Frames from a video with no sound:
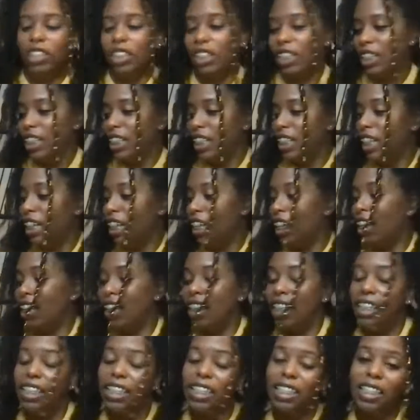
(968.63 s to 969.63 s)
Yeah,
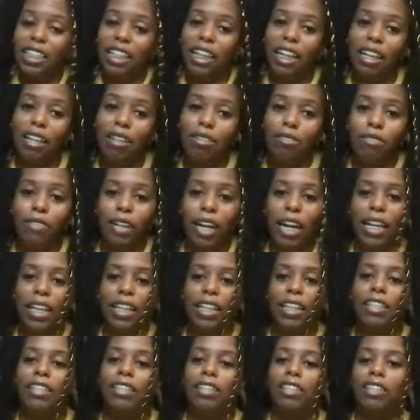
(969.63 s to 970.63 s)
it's tough, right?
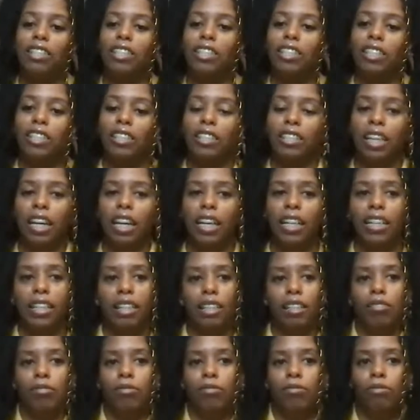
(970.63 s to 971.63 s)
Because you're just like,
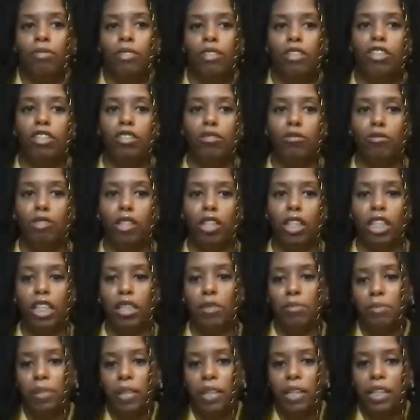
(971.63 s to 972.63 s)
you just want to
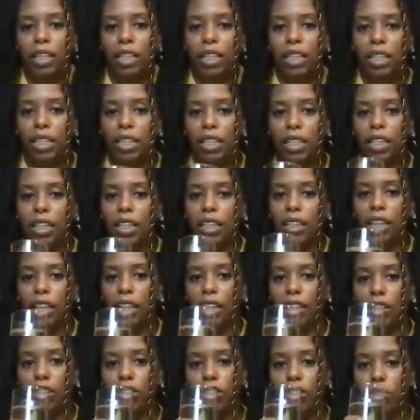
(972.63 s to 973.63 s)
experience it.
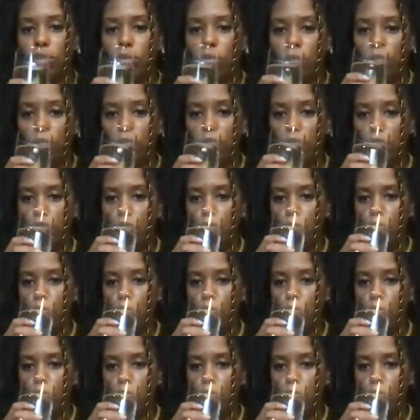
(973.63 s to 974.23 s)
Like, you just want to.